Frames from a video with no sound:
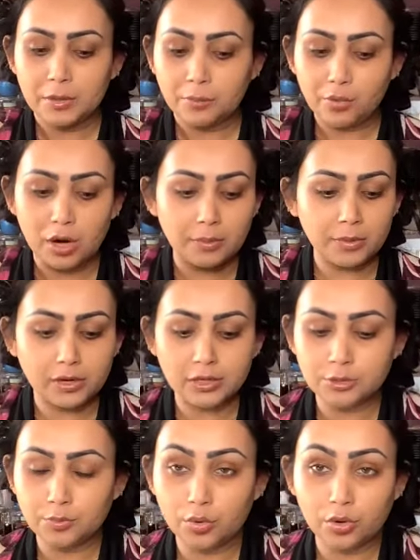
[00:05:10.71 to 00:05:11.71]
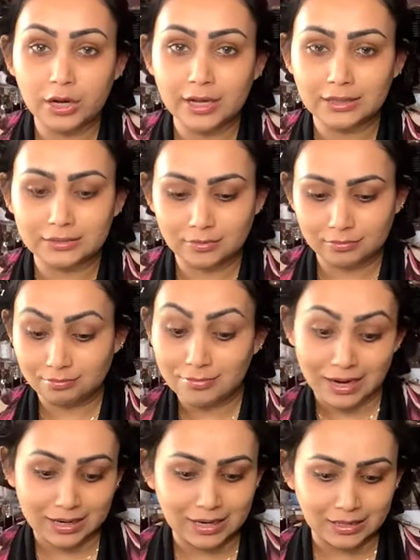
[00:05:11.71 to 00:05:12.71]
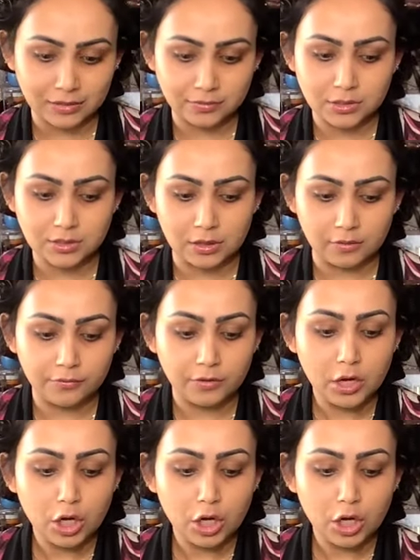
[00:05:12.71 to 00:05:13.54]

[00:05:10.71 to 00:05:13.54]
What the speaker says: Primer is more like that kind of stuff.